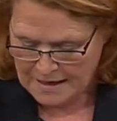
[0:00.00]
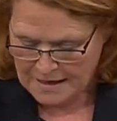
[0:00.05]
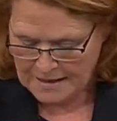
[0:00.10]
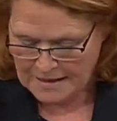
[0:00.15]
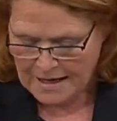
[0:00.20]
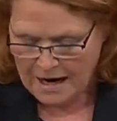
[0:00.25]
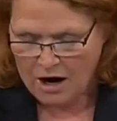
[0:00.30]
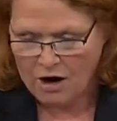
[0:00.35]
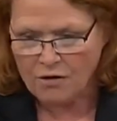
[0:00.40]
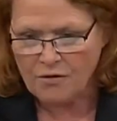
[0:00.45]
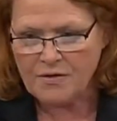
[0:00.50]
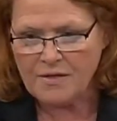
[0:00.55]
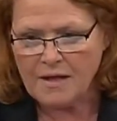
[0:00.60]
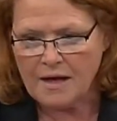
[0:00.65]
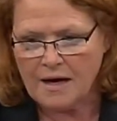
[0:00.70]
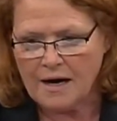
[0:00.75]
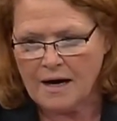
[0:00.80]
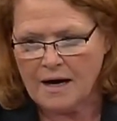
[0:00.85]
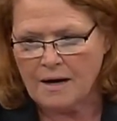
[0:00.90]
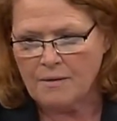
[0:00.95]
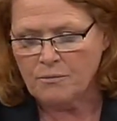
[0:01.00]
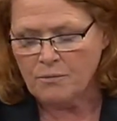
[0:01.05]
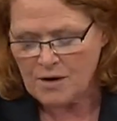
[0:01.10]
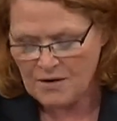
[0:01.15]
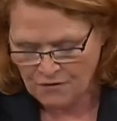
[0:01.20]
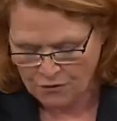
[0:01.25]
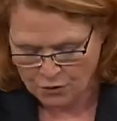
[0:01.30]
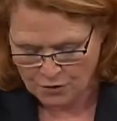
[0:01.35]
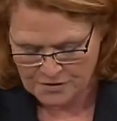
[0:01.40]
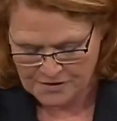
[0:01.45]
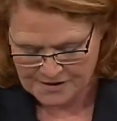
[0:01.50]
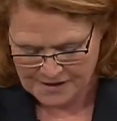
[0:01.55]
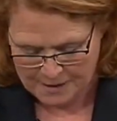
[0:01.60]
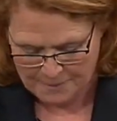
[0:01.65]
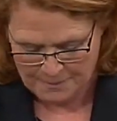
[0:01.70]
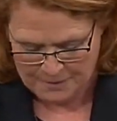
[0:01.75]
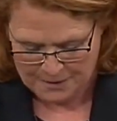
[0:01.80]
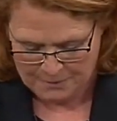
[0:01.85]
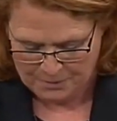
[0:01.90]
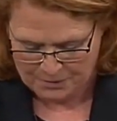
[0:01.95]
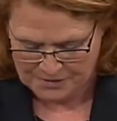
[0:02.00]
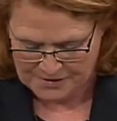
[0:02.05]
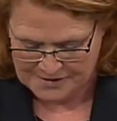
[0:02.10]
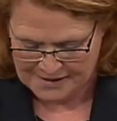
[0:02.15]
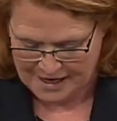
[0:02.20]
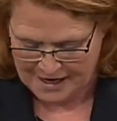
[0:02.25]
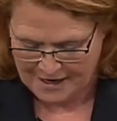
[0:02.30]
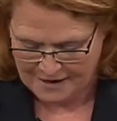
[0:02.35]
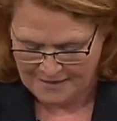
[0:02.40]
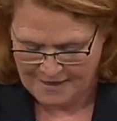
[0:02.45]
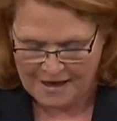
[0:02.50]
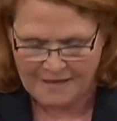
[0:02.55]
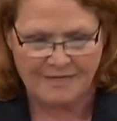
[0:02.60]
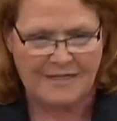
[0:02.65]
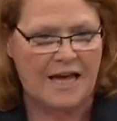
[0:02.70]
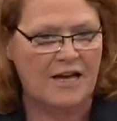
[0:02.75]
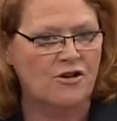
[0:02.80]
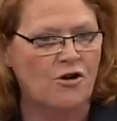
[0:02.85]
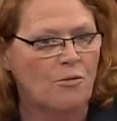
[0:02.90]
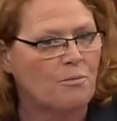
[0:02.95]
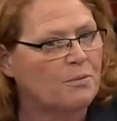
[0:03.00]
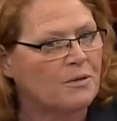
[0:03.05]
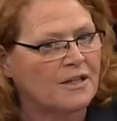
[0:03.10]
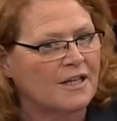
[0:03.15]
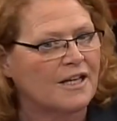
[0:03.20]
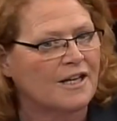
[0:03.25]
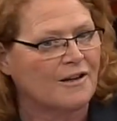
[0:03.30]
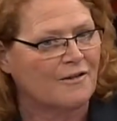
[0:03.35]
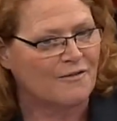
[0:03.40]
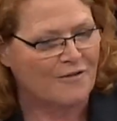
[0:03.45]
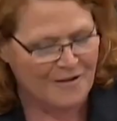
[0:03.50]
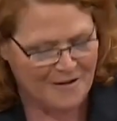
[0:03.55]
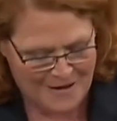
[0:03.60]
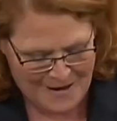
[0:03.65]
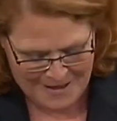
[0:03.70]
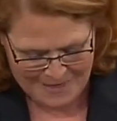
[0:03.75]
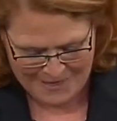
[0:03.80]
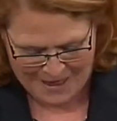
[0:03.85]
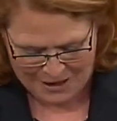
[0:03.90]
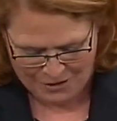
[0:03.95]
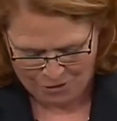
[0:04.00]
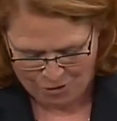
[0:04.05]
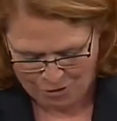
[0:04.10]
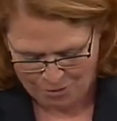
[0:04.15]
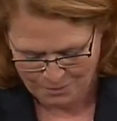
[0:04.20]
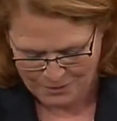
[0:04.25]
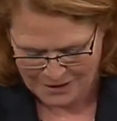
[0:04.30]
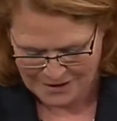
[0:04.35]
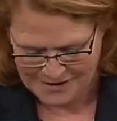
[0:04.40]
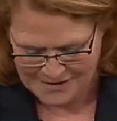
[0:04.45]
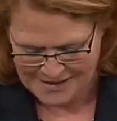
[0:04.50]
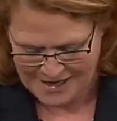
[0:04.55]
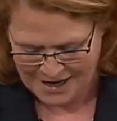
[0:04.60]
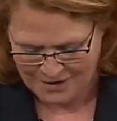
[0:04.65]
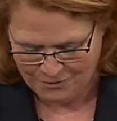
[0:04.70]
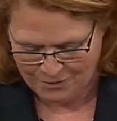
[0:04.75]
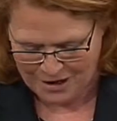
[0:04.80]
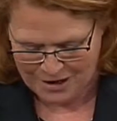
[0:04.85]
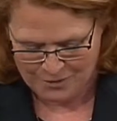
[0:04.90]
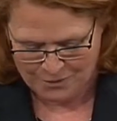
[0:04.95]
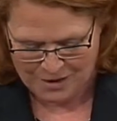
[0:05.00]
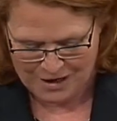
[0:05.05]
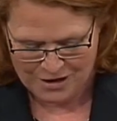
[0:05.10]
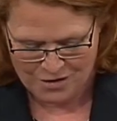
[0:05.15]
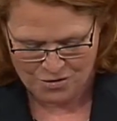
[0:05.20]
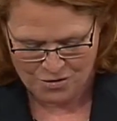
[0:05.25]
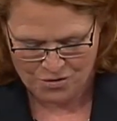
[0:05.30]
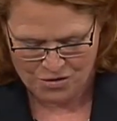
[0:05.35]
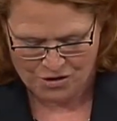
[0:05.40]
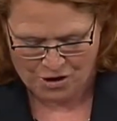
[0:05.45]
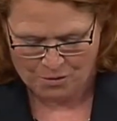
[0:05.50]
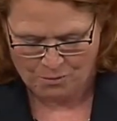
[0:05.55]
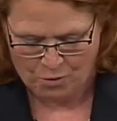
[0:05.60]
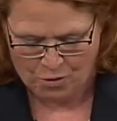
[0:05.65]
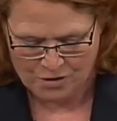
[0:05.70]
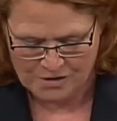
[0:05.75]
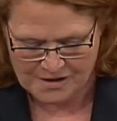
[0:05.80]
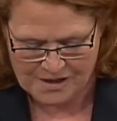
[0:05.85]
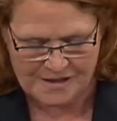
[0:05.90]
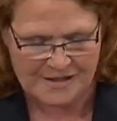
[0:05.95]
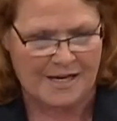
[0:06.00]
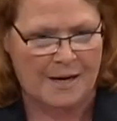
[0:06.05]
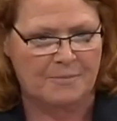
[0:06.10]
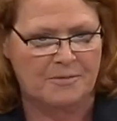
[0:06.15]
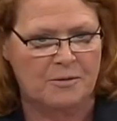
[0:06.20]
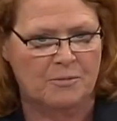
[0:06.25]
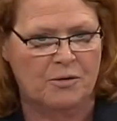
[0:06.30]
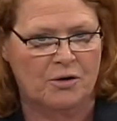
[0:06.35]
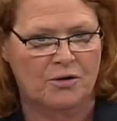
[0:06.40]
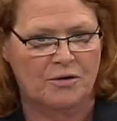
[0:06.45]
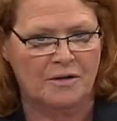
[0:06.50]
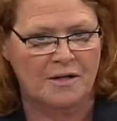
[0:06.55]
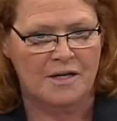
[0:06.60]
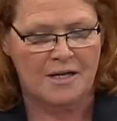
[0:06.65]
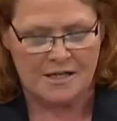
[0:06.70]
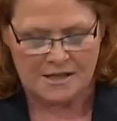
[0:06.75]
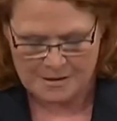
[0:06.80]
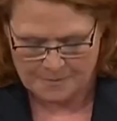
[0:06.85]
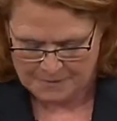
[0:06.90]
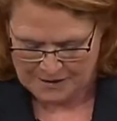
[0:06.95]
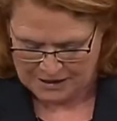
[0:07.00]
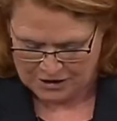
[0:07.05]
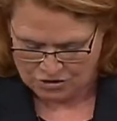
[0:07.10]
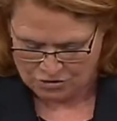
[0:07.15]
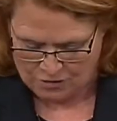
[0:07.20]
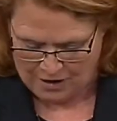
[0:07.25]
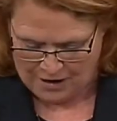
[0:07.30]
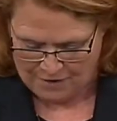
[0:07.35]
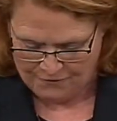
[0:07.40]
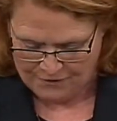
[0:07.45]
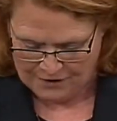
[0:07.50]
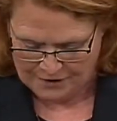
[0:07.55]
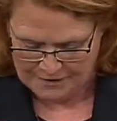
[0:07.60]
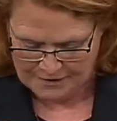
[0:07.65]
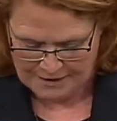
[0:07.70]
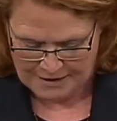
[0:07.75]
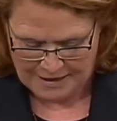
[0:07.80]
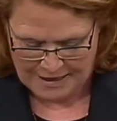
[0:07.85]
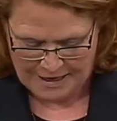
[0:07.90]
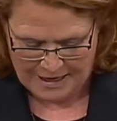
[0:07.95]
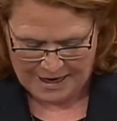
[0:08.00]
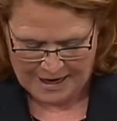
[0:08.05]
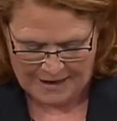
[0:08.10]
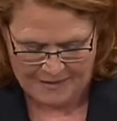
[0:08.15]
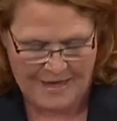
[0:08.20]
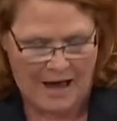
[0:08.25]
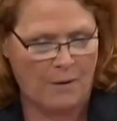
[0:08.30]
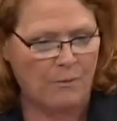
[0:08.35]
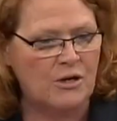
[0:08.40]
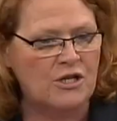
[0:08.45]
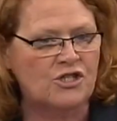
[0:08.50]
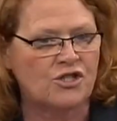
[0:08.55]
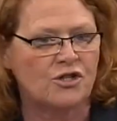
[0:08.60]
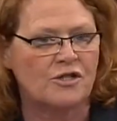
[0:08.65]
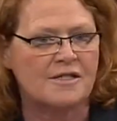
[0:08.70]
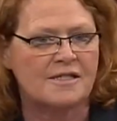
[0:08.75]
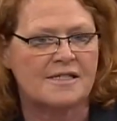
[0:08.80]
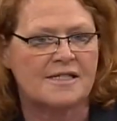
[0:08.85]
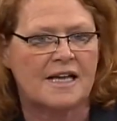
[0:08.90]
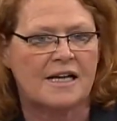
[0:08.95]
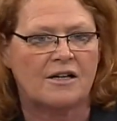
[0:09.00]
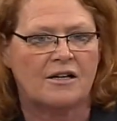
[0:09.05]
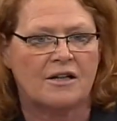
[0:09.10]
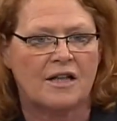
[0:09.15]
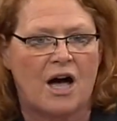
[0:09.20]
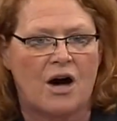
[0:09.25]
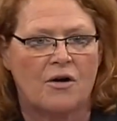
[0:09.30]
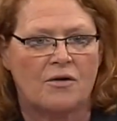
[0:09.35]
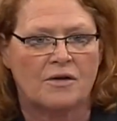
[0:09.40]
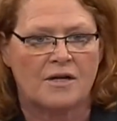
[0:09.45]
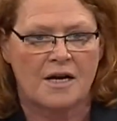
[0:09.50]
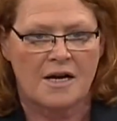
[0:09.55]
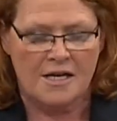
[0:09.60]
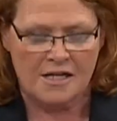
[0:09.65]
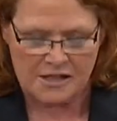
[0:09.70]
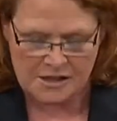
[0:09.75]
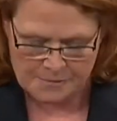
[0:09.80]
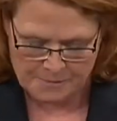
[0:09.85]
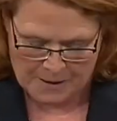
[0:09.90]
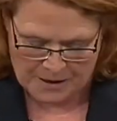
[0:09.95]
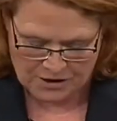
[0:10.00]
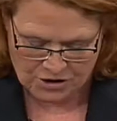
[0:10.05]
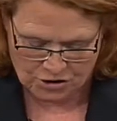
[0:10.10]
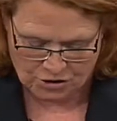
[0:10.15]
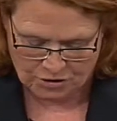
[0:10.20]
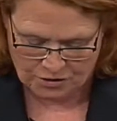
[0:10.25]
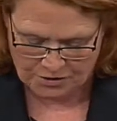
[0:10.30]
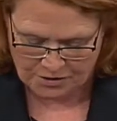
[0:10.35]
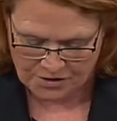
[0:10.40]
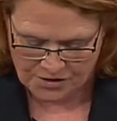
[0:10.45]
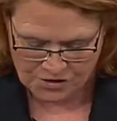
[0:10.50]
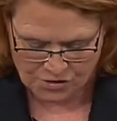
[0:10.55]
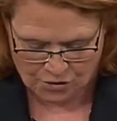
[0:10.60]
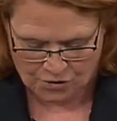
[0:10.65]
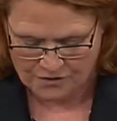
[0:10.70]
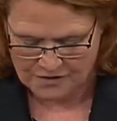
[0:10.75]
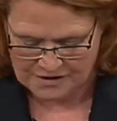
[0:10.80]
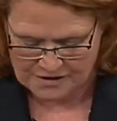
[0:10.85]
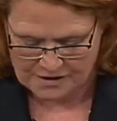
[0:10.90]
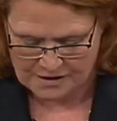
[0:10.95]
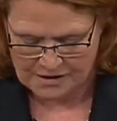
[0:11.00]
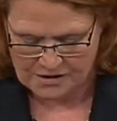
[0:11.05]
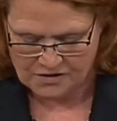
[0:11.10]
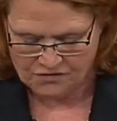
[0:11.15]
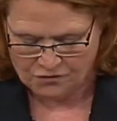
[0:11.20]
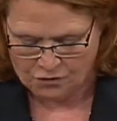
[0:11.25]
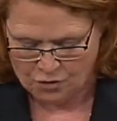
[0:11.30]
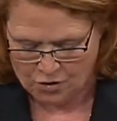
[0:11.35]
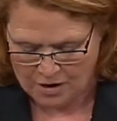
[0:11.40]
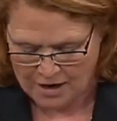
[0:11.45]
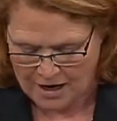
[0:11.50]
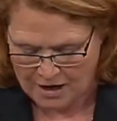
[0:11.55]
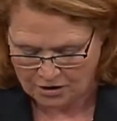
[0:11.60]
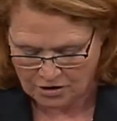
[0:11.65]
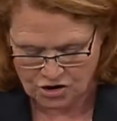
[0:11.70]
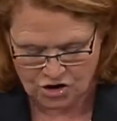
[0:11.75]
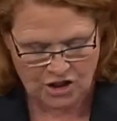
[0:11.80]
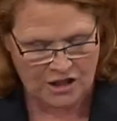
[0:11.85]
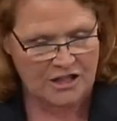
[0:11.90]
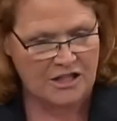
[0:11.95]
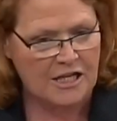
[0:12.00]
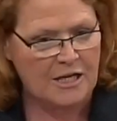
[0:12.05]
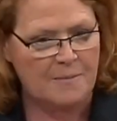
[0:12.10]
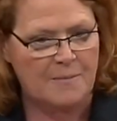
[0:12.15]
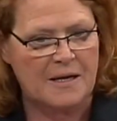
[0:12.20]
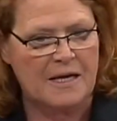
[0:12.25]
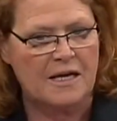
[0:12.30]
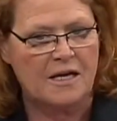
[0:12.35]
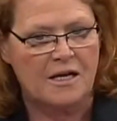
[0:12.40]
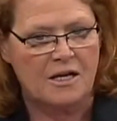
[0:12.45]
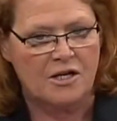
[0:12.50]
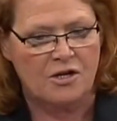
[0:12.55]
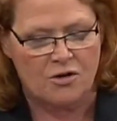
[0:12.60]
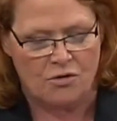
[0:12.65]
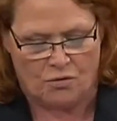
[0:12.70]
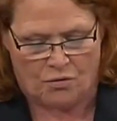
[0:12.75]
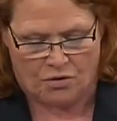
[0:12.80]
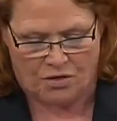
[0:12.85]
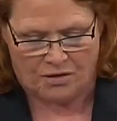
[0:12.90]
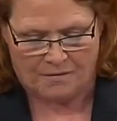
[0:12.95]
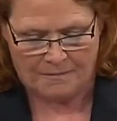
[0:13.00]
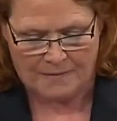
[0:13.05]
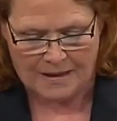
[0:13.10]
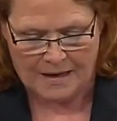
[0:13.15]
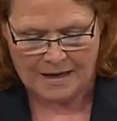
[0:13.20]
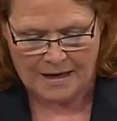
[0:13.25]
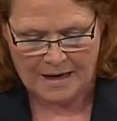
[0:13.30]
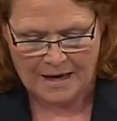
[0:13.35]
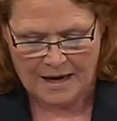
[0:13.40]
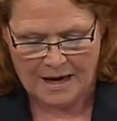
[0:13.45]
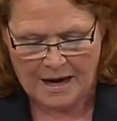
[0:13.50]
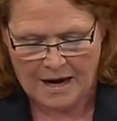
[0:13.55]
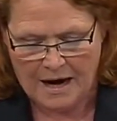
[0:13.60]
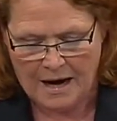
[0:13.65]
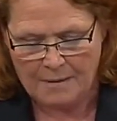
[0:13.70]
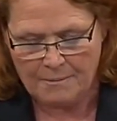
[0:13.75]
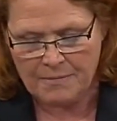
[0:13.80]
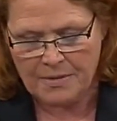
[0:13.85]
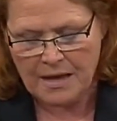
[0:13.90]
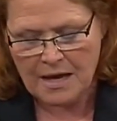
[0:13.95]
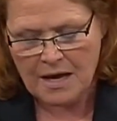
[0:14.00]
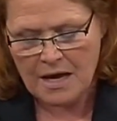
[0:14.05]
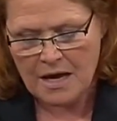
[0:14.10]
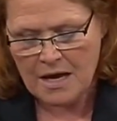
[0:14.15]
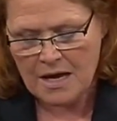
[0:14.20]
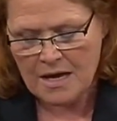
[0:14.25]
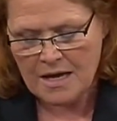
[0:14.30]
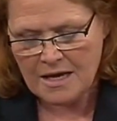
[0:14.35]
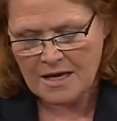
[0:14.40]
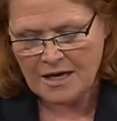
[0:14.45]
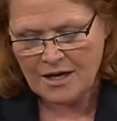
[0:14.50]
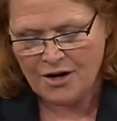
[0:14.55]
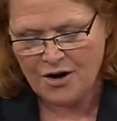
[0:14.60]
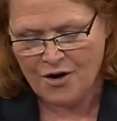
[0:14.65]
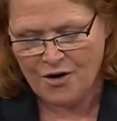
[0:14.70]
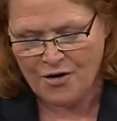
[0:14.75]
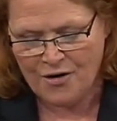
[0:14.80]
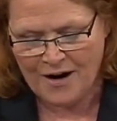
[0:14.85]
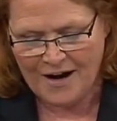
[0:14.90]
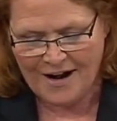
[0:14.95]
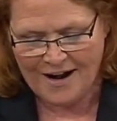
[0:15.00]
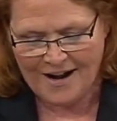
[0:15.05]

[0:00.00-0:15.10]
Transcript: Now, we've heard some people say that they don't believe that homeless and runaway youth are more susceptible to being trafficked, and that we shouldn't single out special services for LGBT youth. You know,